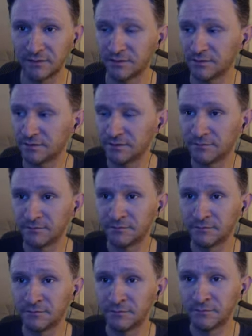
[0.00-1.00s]

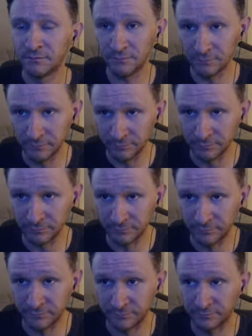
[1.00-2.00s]

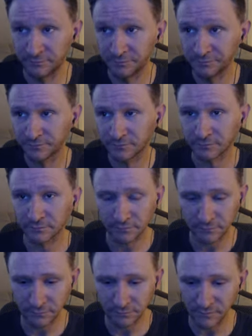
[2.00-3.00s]

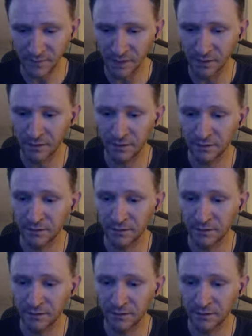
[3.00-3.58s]
Nobody speaks.